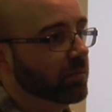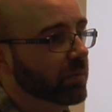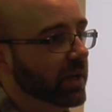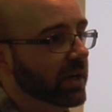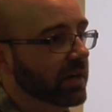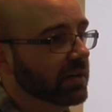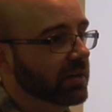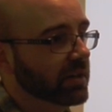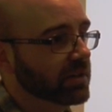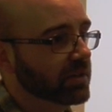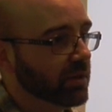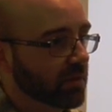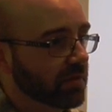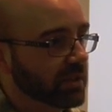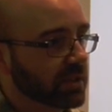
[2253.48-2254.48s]
but it's
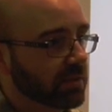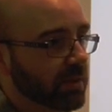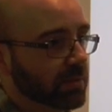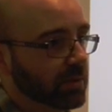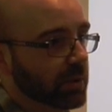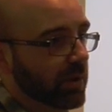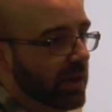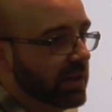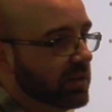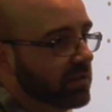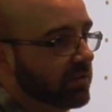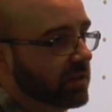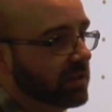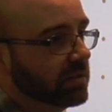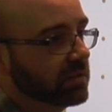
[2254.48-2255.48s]
not obvious to people who aren't in the
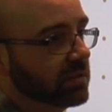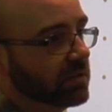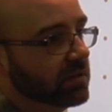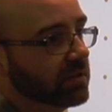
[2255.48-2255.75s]
field,